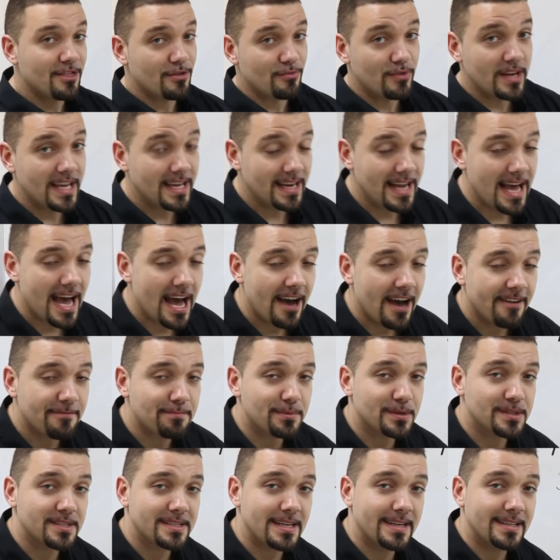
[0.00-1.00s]

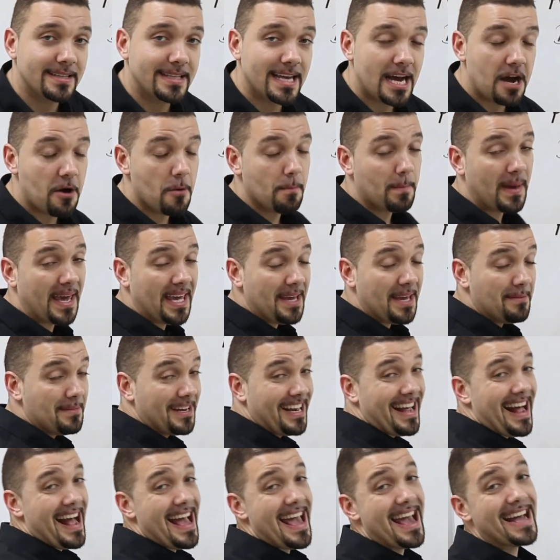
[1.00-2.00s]
3.5% down
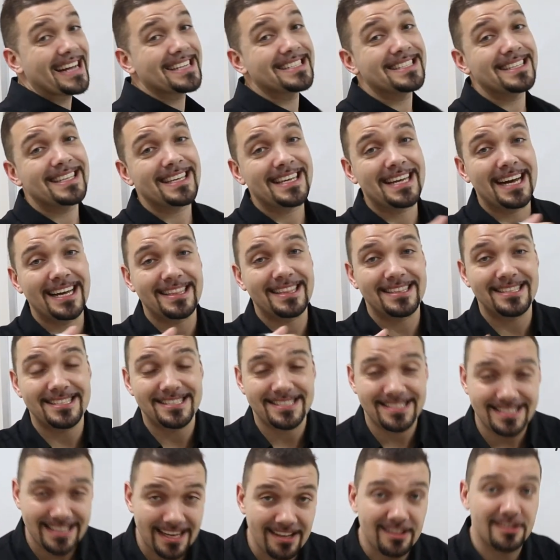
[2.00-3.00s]
payment, I actually got the
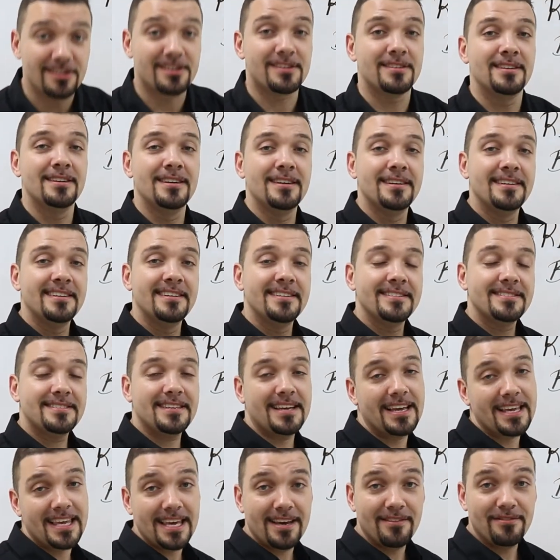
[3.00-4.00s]
seller
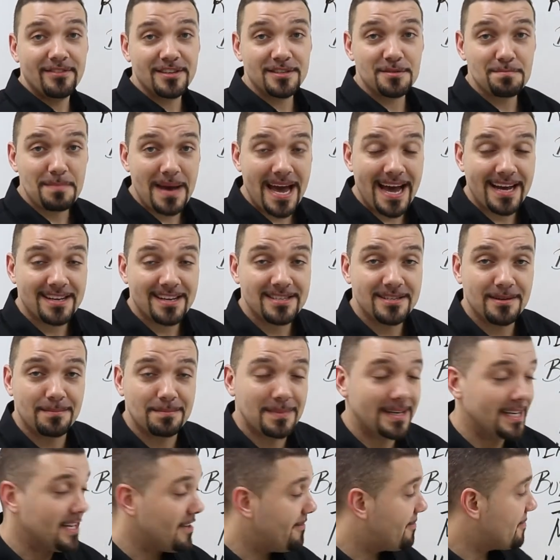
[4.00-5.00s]
to give us back some
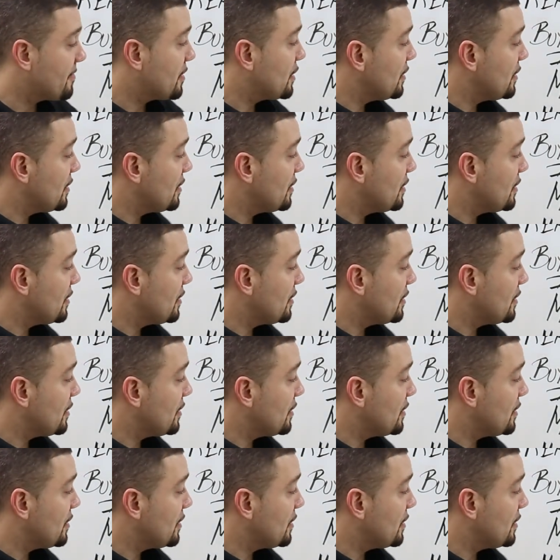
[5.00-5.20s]
money for